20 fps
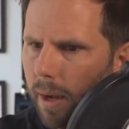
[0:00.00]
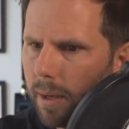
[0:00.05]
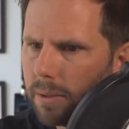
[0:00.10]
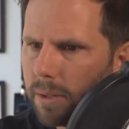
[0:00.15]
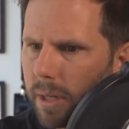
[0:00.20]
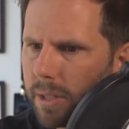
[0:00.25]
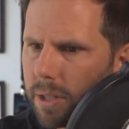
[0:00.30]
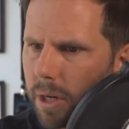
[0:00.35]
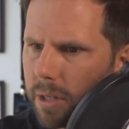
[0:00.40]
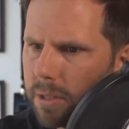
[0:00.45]
I
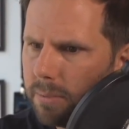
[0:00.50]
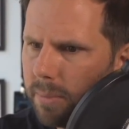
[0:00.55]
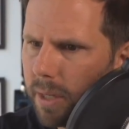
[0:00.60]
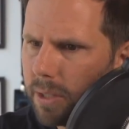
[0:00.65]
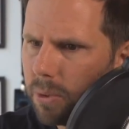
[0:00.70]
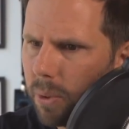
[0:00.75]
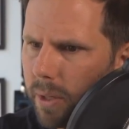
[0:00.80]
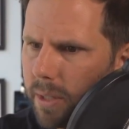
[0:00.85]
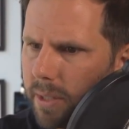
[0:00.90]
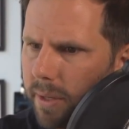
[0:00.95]
tried charging
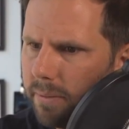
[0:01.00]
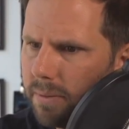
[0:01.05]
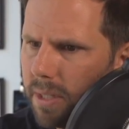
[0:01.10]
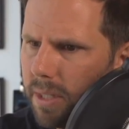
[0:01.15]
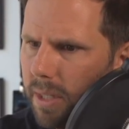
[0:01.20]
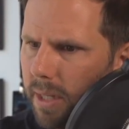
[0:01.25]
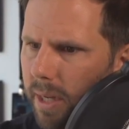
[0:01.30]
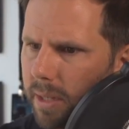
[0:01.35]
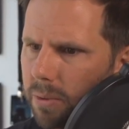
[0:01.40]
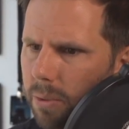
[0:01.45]
my twenty
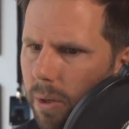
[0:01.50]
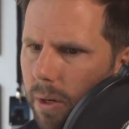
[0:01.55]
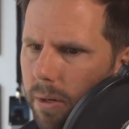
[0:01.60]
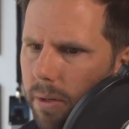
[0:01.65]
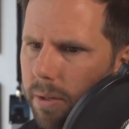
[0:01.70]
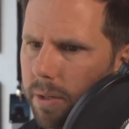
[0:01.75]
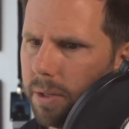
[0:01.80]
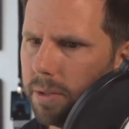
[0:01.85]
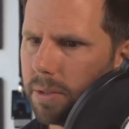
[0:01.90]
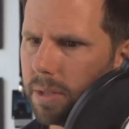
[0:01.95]
seventeen S one
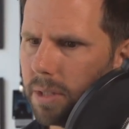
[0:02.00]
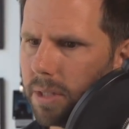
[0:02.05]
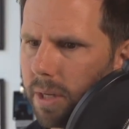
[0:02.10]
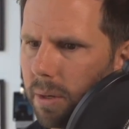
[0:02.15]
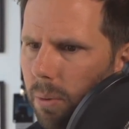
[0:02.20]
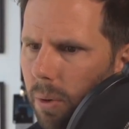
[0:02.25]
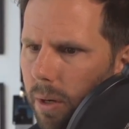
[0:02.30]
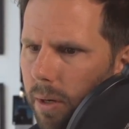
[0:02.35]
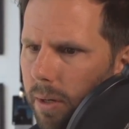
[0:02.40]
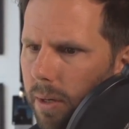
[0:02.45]
hundred using
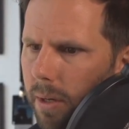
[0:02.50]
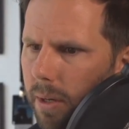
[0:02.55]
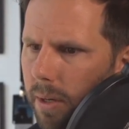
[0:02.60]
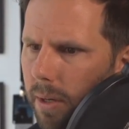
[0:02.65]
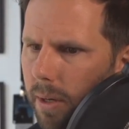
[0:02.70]
Gen one.